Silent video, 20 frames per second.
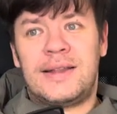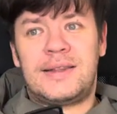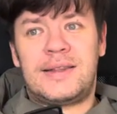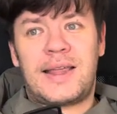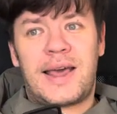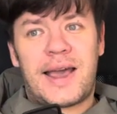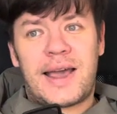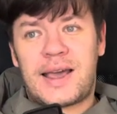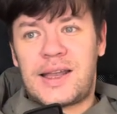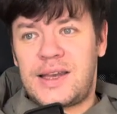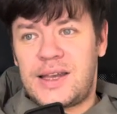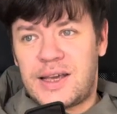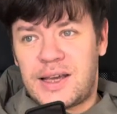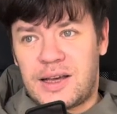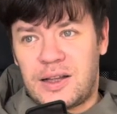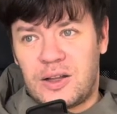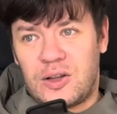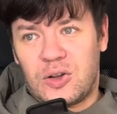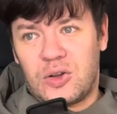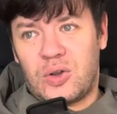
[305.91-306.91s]

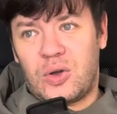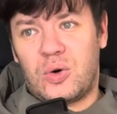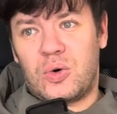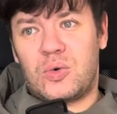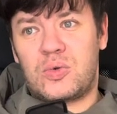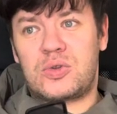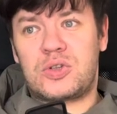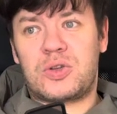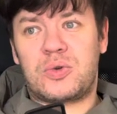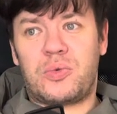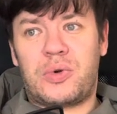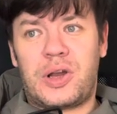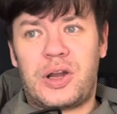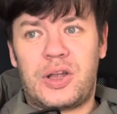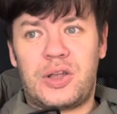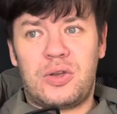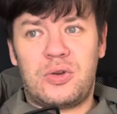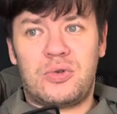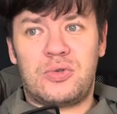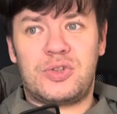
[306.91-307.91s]
technical notes where
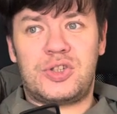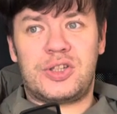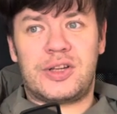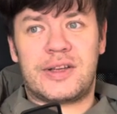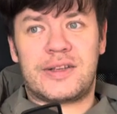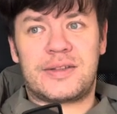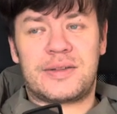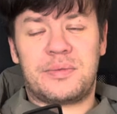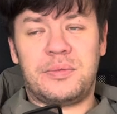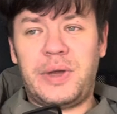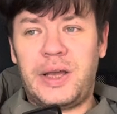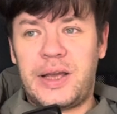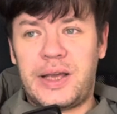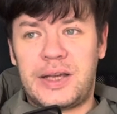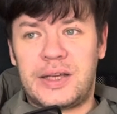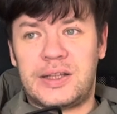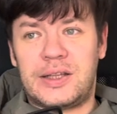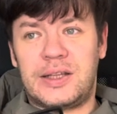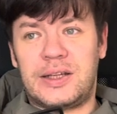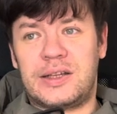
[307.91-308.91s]
you just
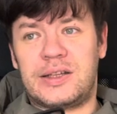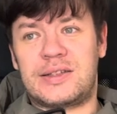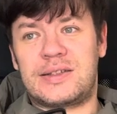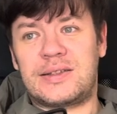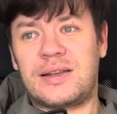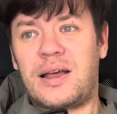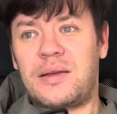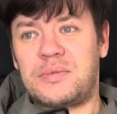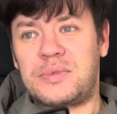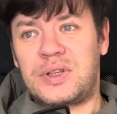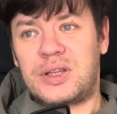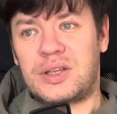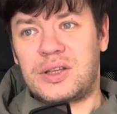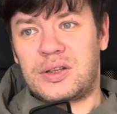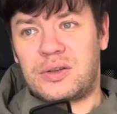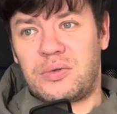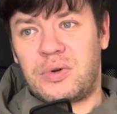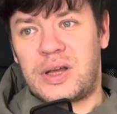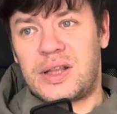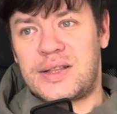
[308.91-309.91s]
make something
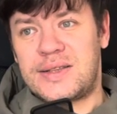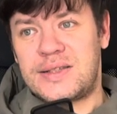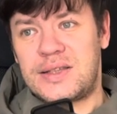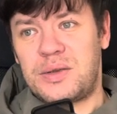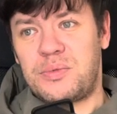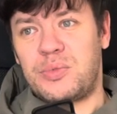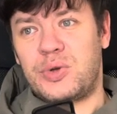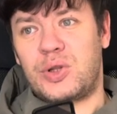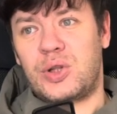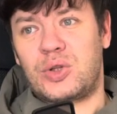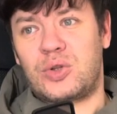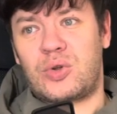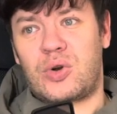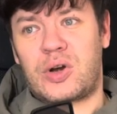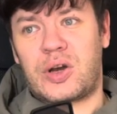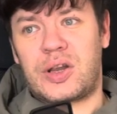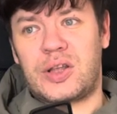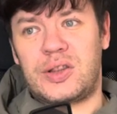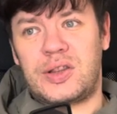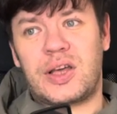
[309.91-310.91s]
quite similar to
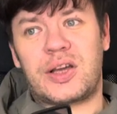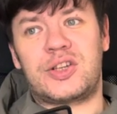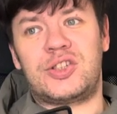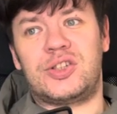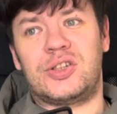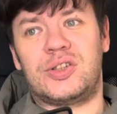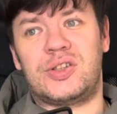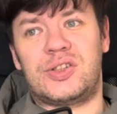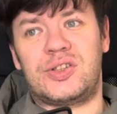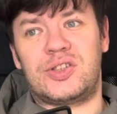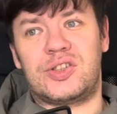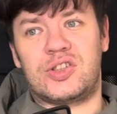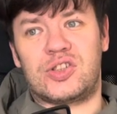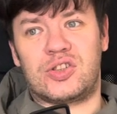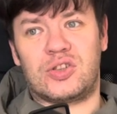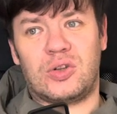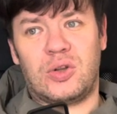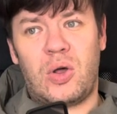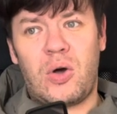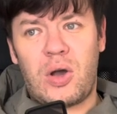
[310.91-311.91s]
architecture
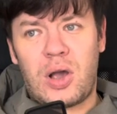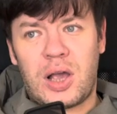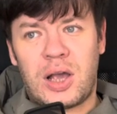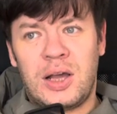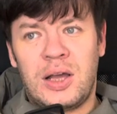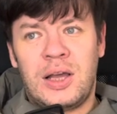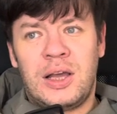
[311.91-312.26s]
decision log,